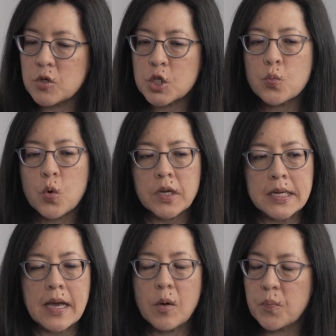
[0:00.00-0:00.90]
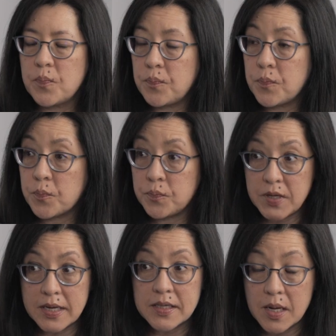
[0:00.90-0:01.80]
just working out
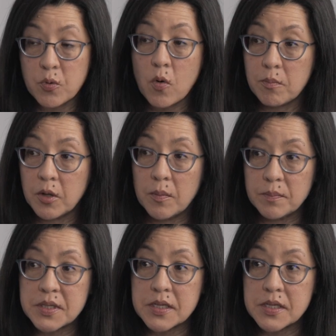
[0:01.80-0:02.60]
day-to-day problems